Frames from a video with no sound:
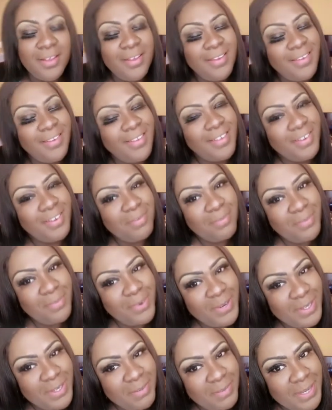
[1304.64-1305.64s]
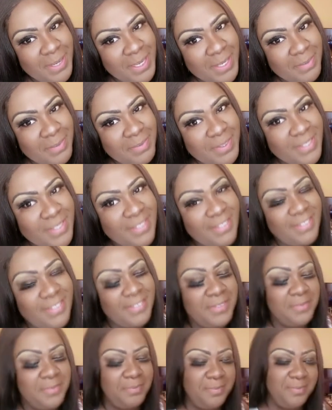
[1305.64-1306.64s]
Good morning, babes.
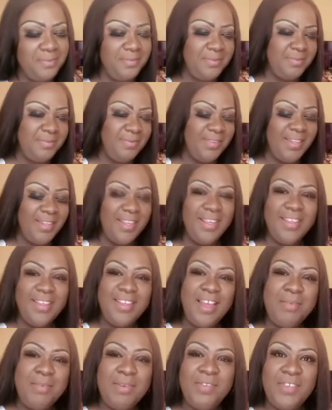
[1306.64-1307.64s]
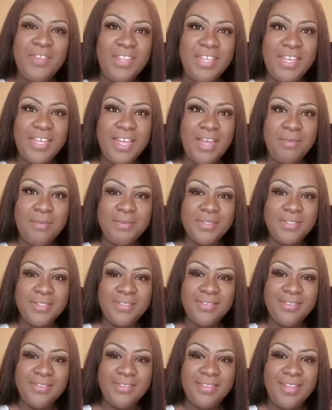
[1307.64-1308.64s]
Y'all be full of the comps.
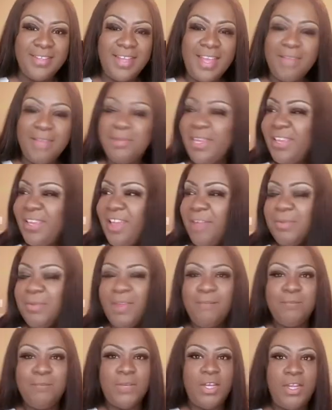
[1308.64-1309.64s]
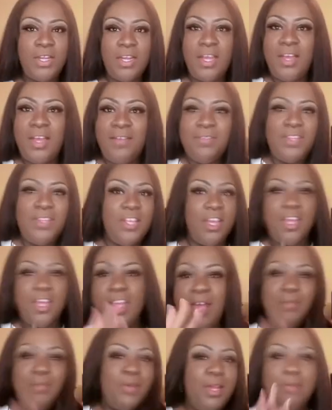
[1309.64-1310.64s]
I mean, y'all be full of the
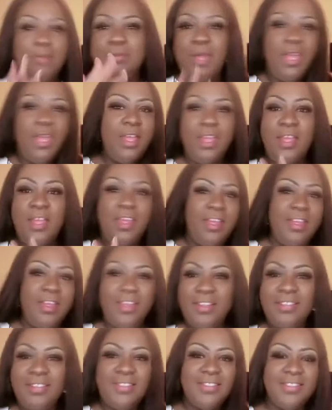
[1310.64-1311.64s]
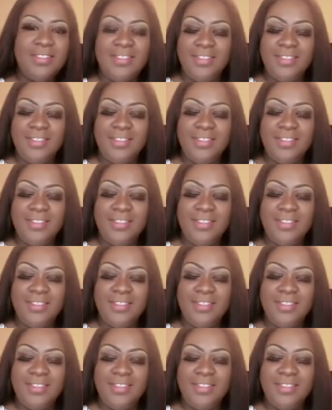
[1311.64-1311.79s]
compliments.